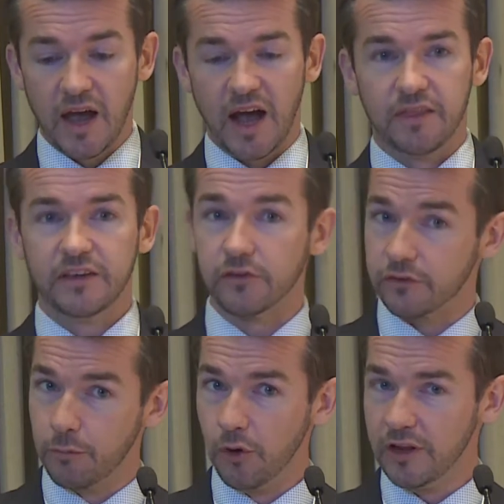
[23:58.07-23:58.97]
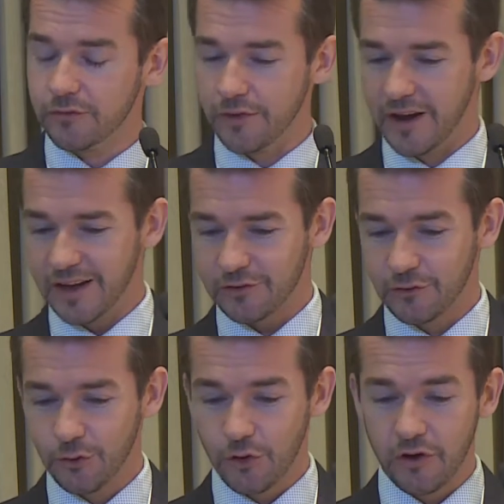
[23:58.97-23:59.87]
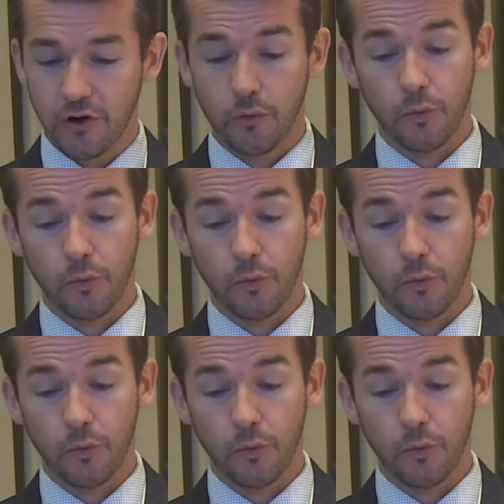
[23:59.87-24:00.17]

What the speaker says: And these are spoilers for the next talk.